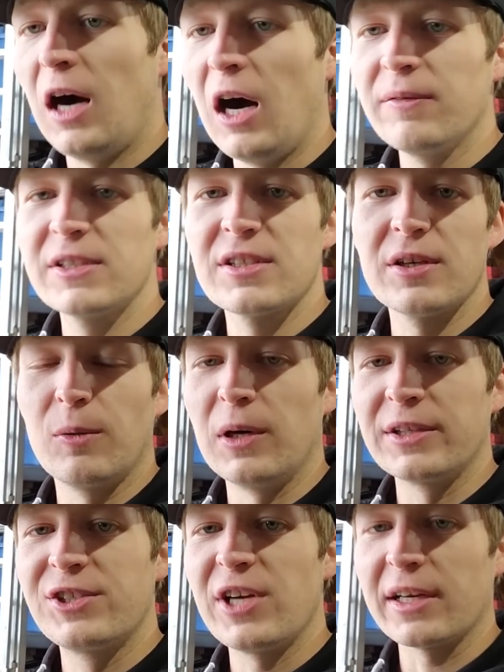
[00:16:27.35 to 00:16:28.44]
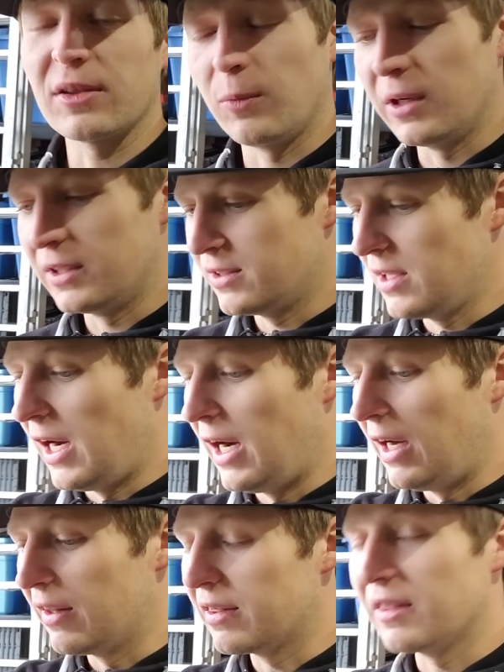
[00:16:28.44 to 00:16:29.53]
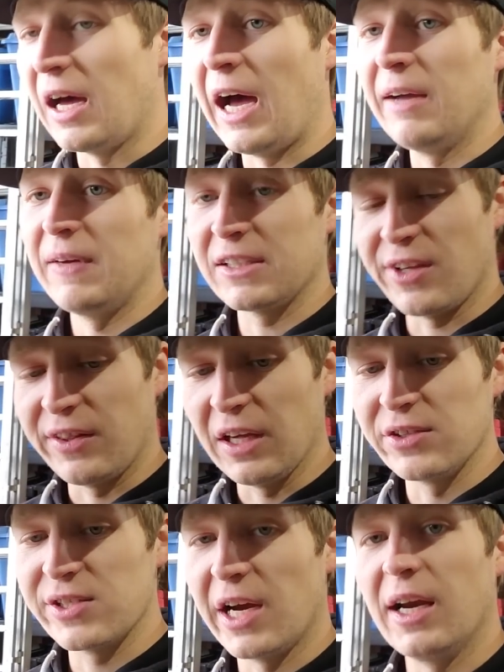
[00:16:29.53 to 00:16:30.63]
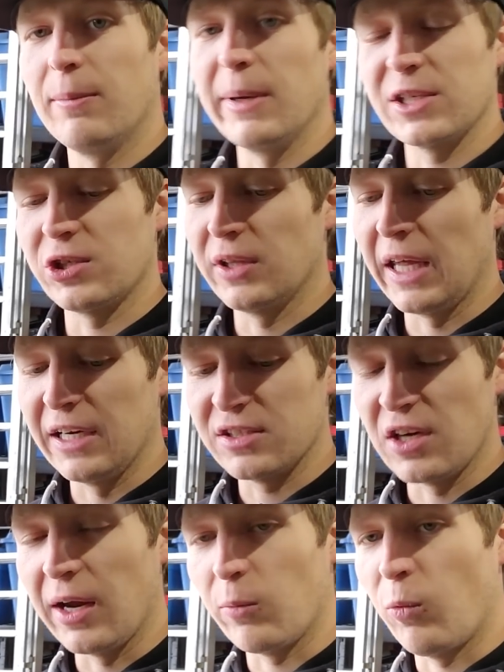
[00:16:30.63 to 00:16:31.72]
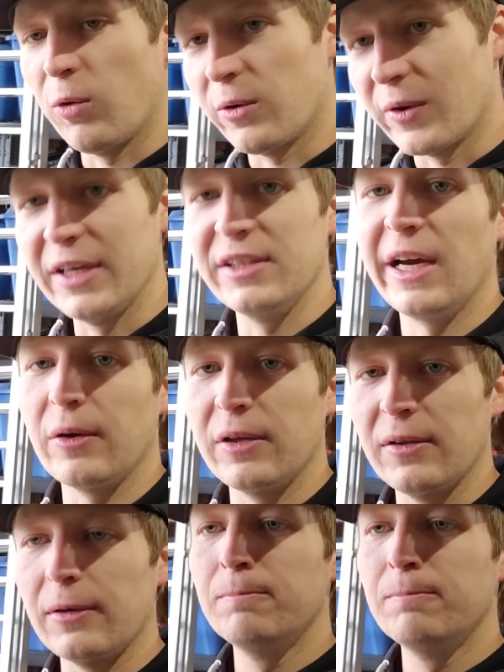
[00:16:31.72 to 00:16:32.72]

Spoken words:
Obviously you'll want to check the one, the Hyfax on the other side and make sure that it's not worn right down either.